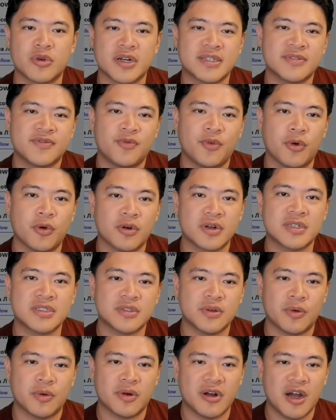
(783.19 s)
forks
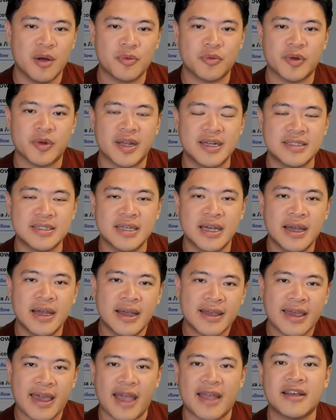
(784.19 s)
or upgrades
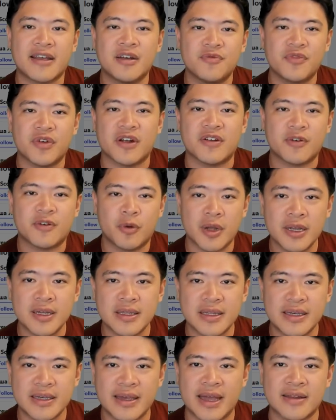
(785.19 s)
can come very quickly,